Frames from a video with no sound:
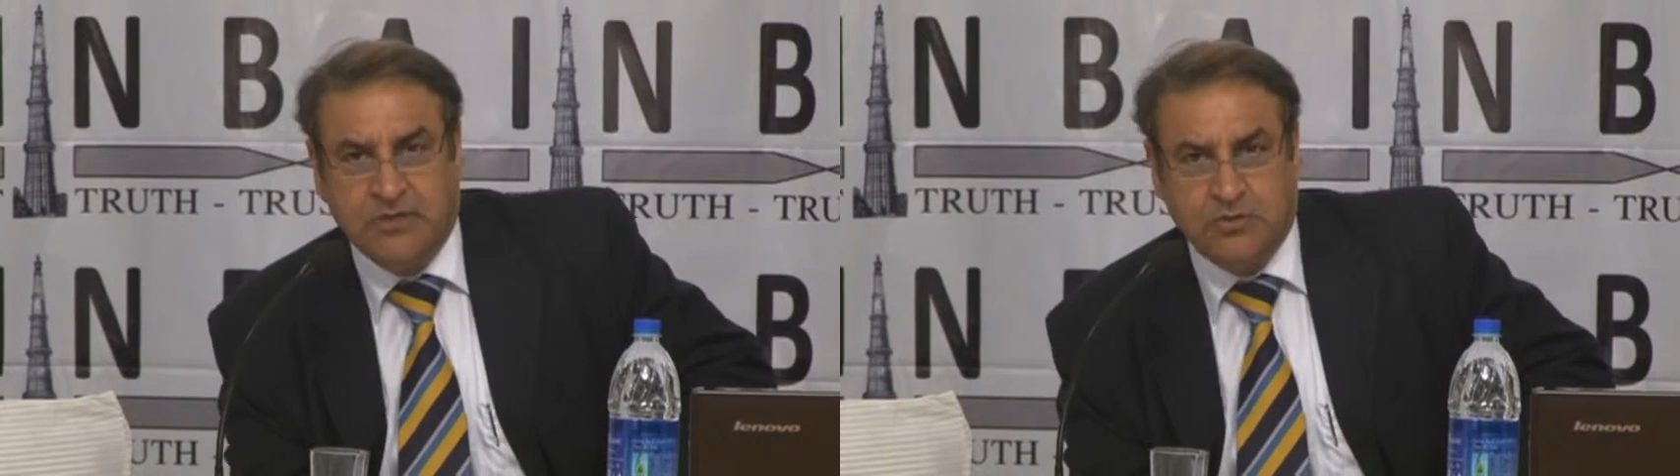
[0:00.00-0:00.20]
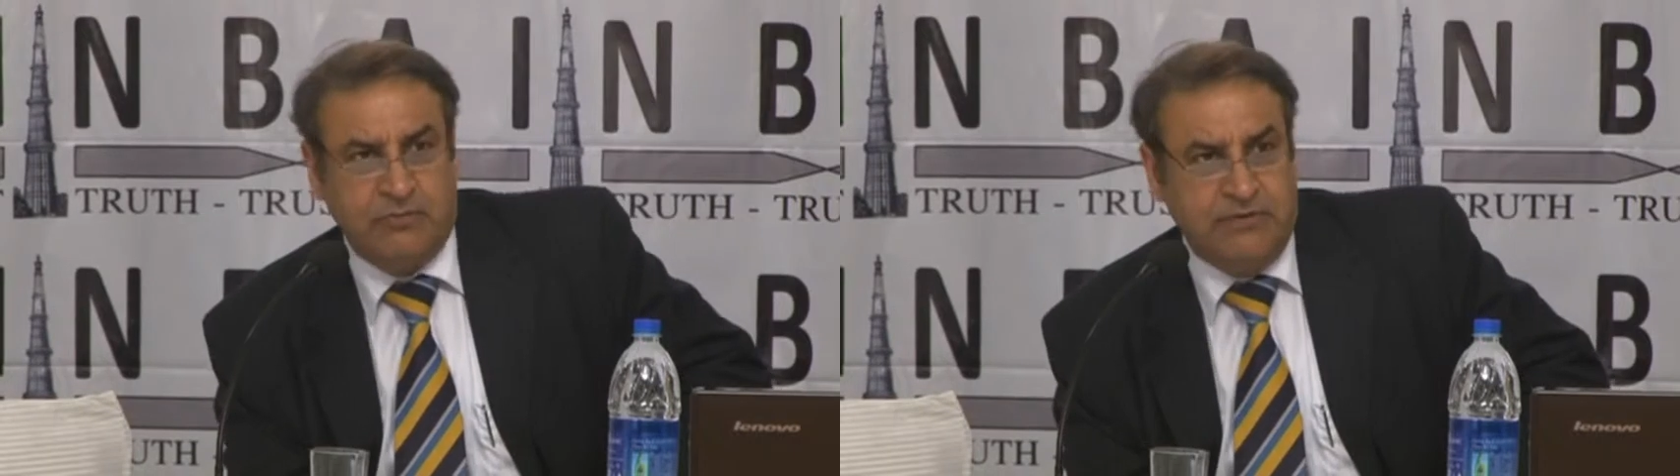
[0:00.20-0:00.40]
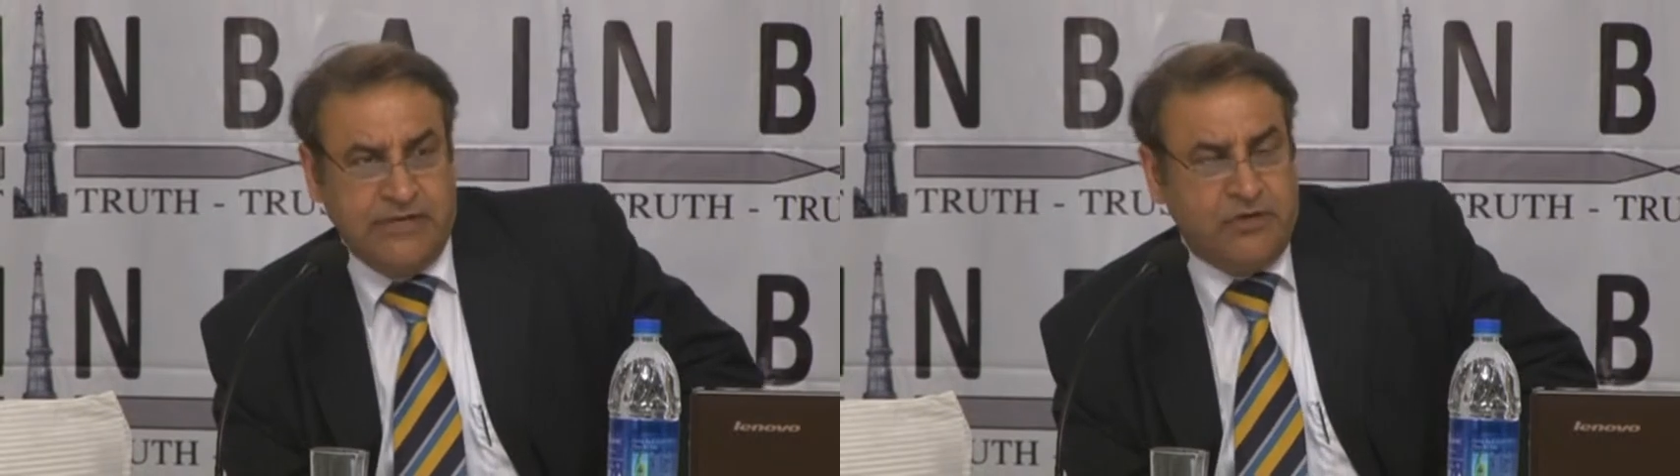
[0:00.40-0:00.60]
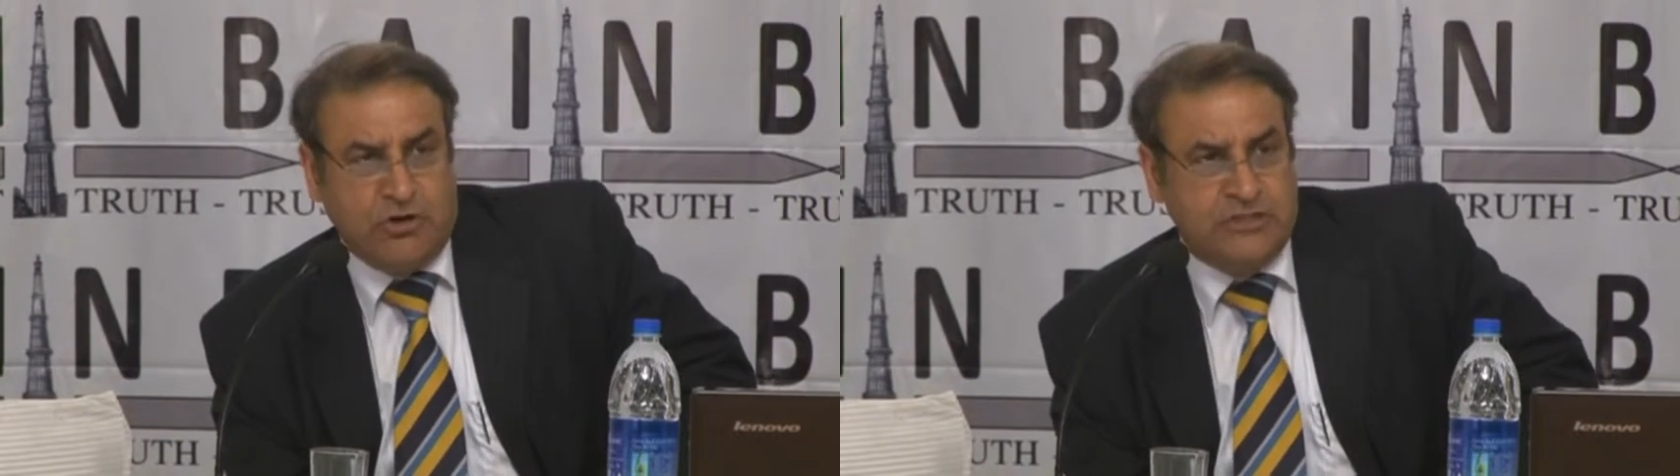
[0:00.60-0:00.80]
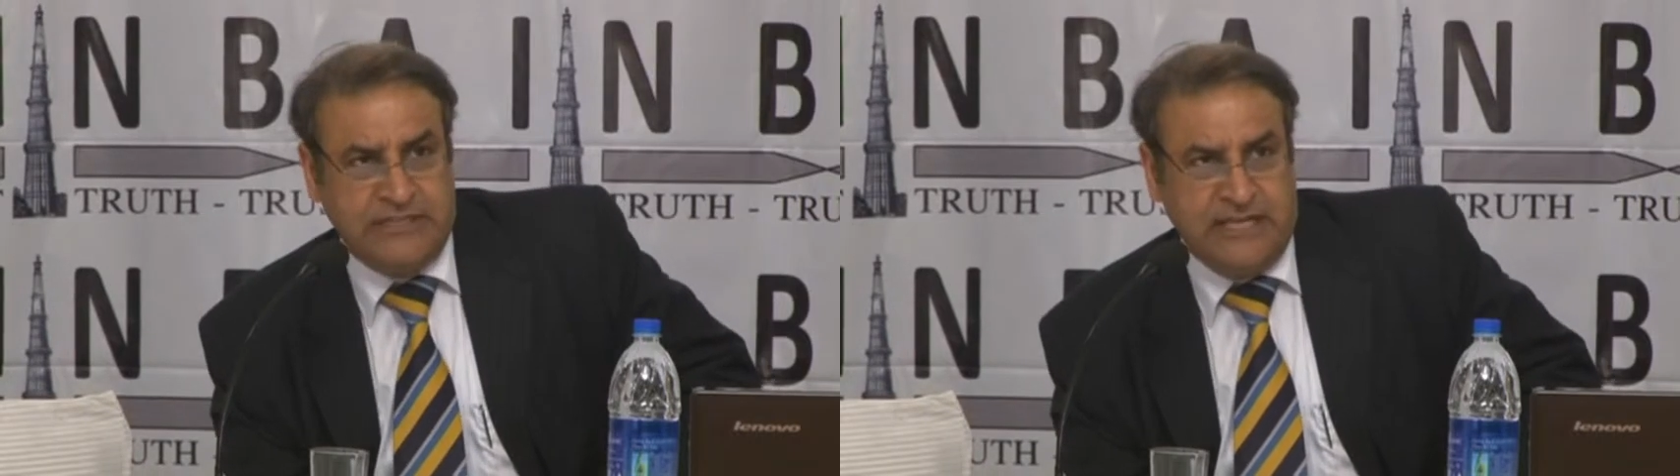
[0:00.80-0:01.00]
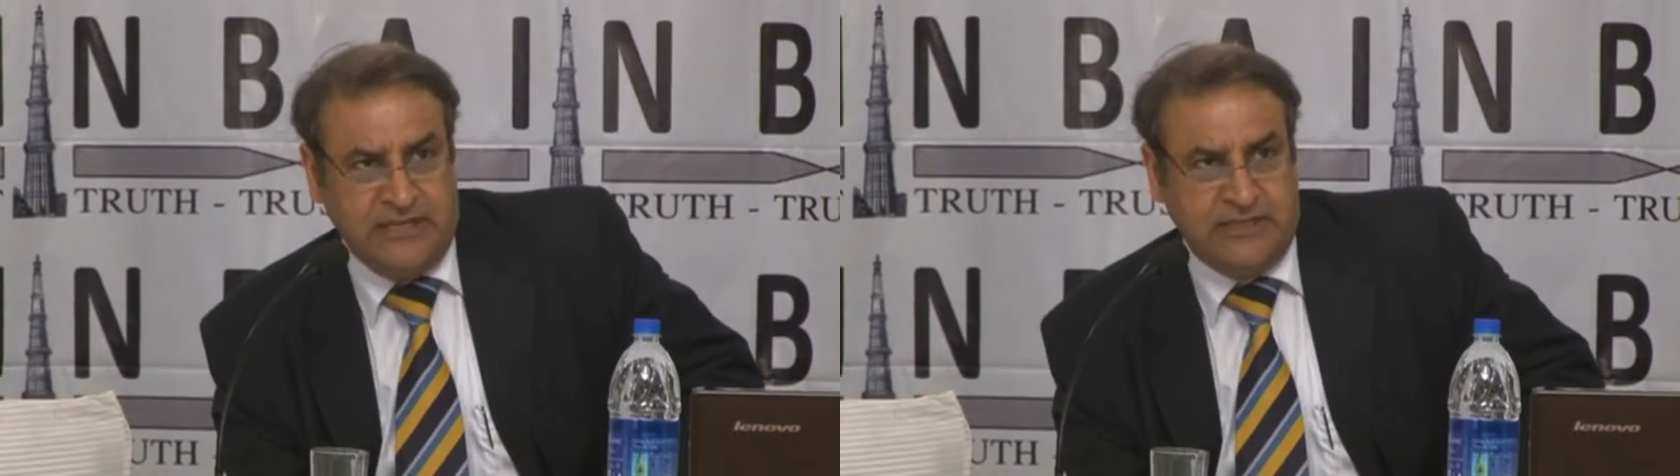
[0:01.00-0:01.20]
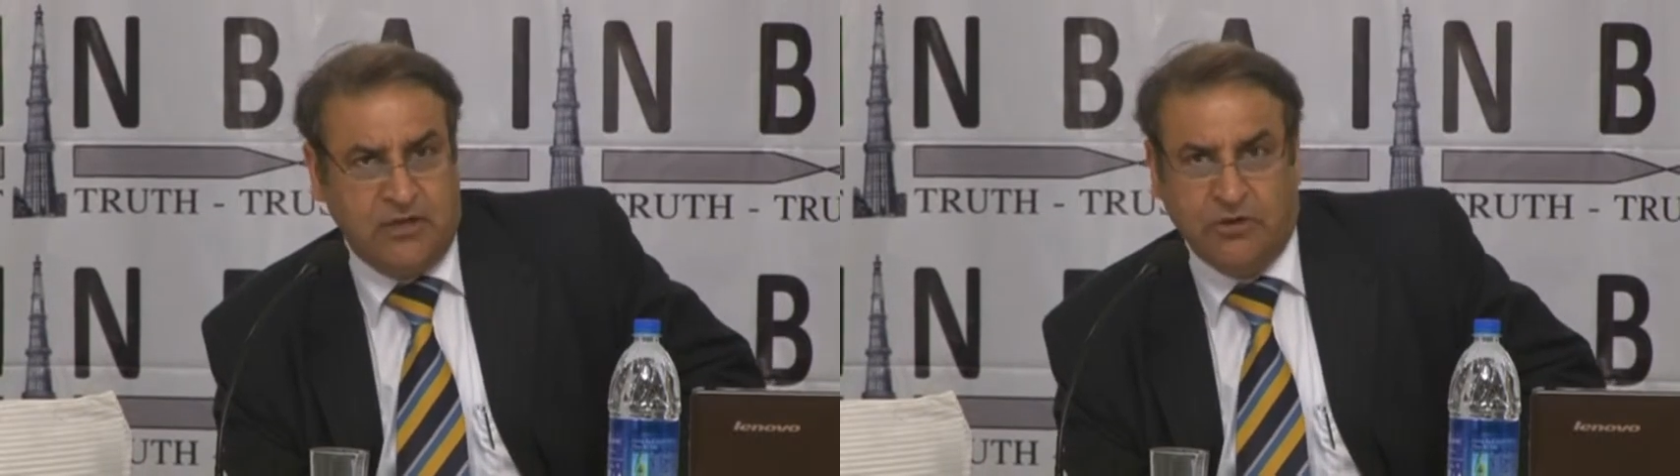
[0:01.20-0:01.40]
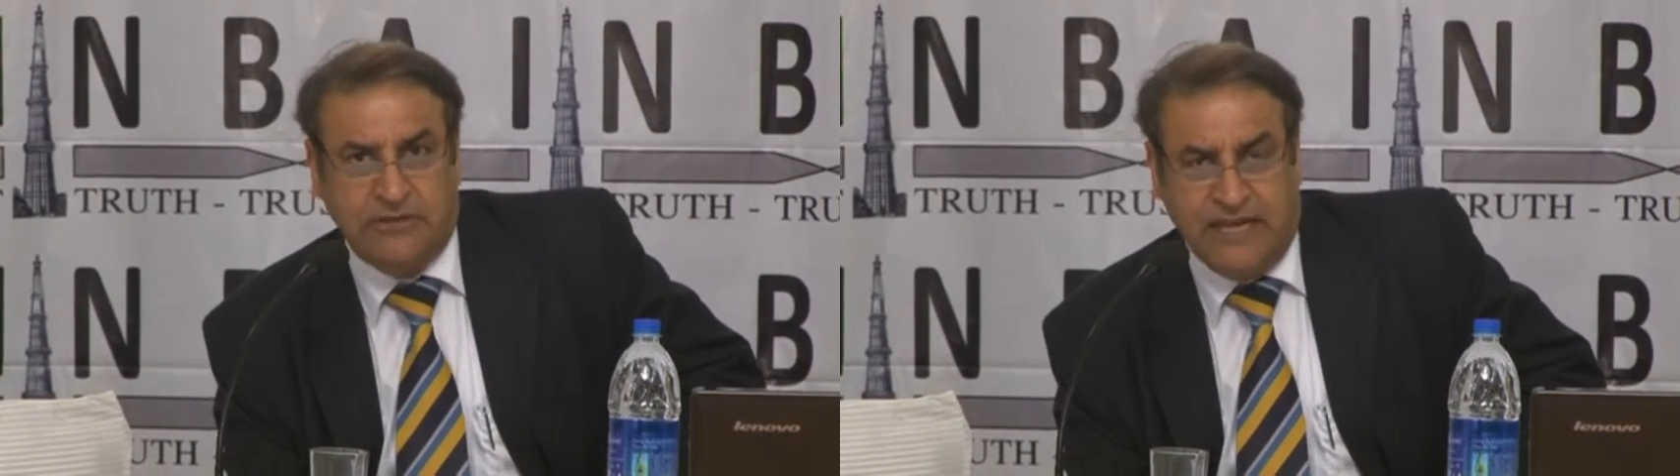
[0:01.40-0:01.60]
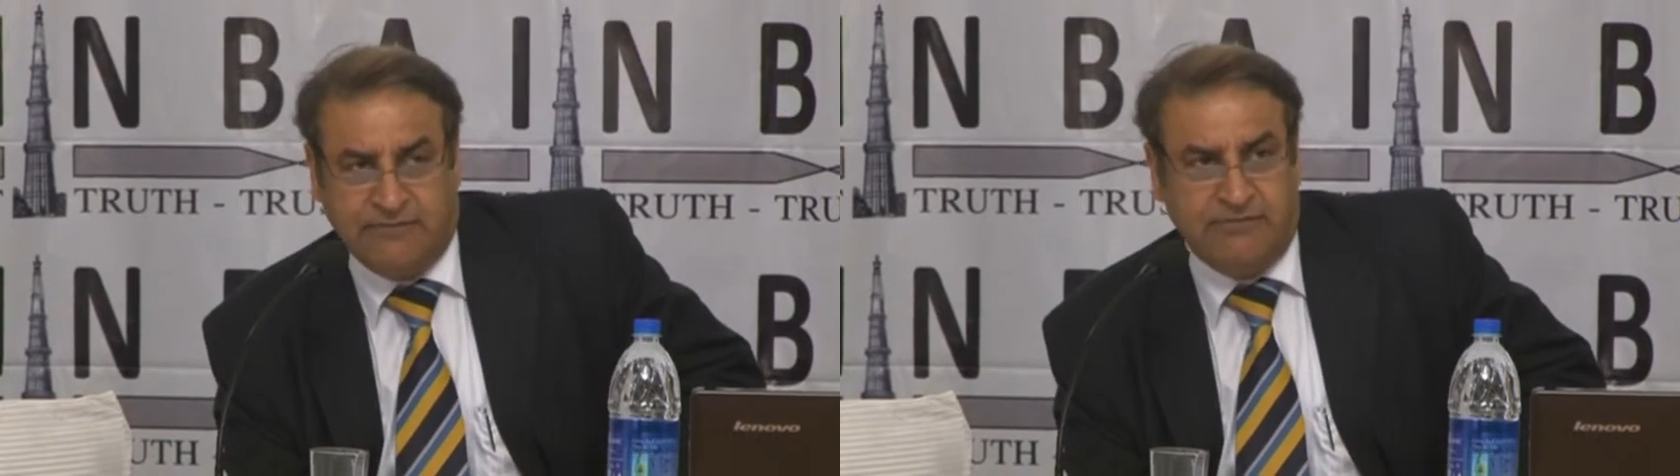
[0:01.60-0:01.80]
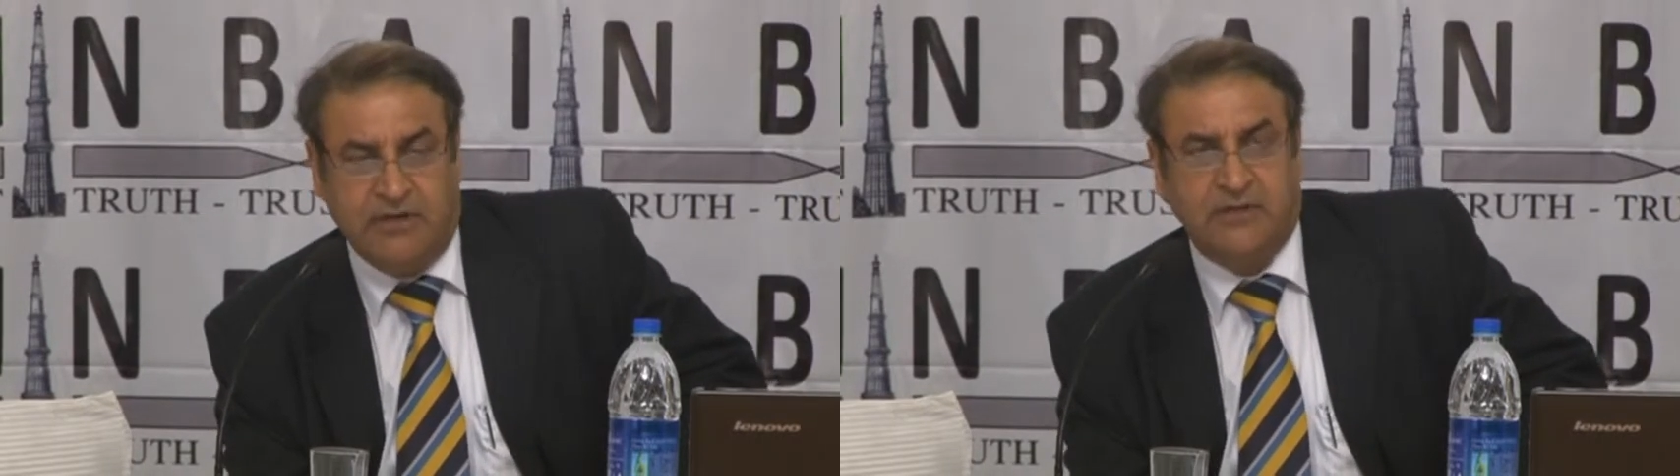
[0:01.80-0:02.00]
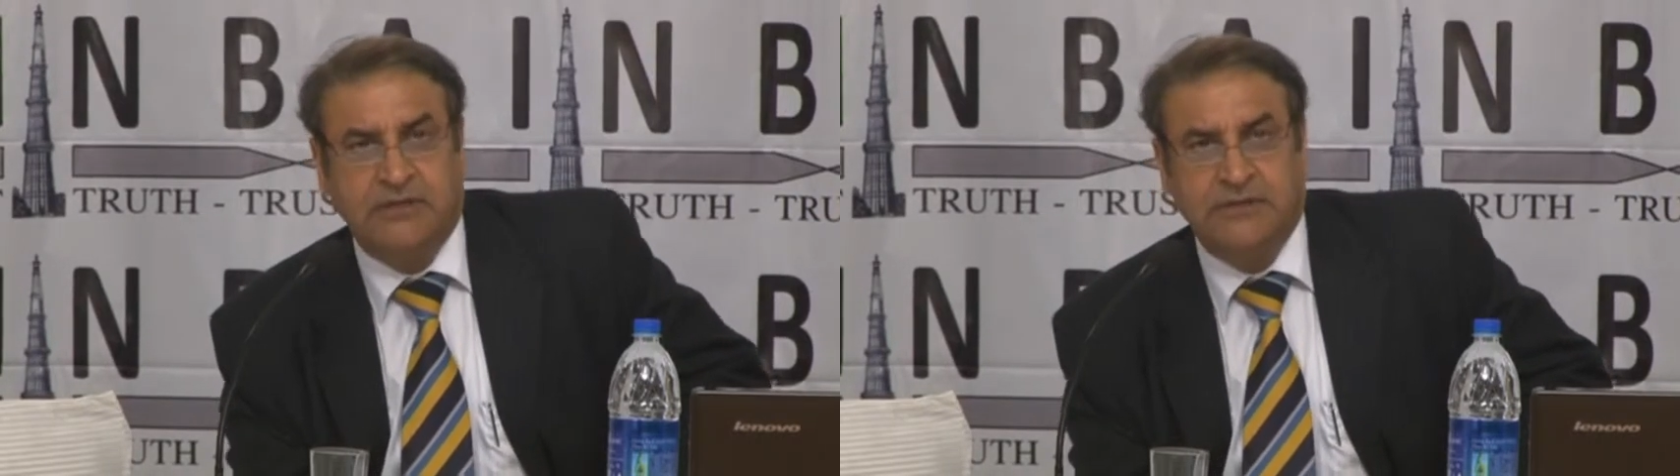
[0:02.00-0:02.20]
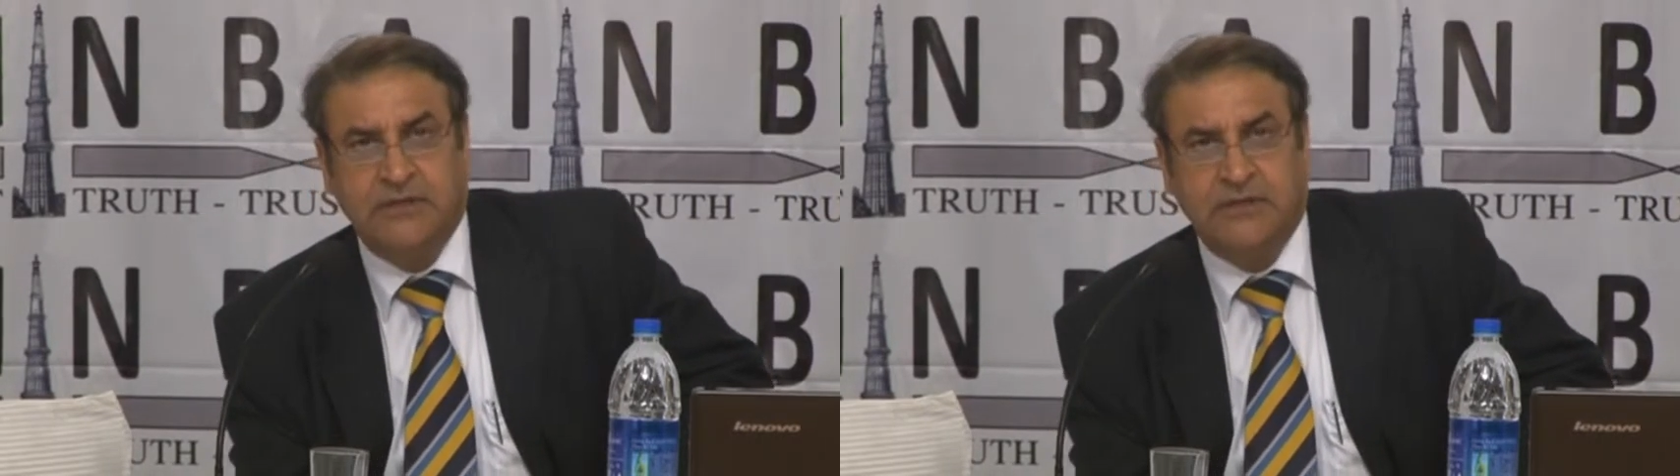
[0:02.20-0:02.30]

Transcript: So we did not see anything on that front,